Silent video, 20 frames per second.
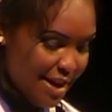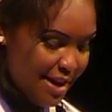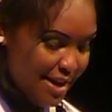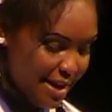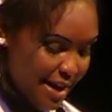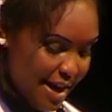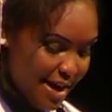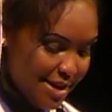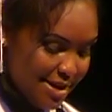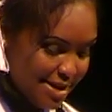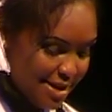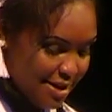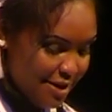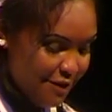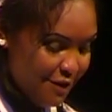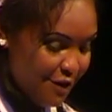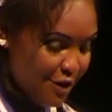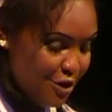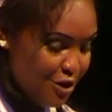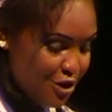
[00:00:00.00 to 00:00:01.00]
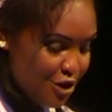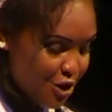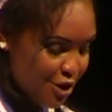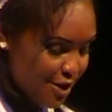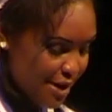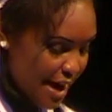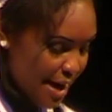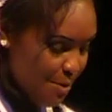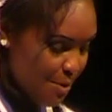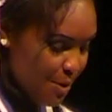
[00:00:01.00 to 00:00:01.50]
Yes, a
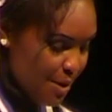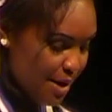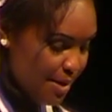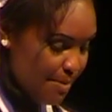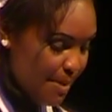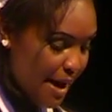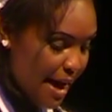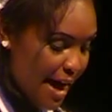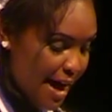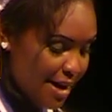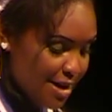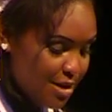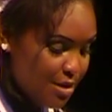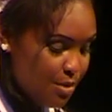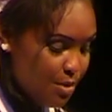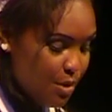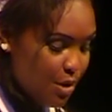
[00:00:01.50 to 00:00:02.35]
future that will impact the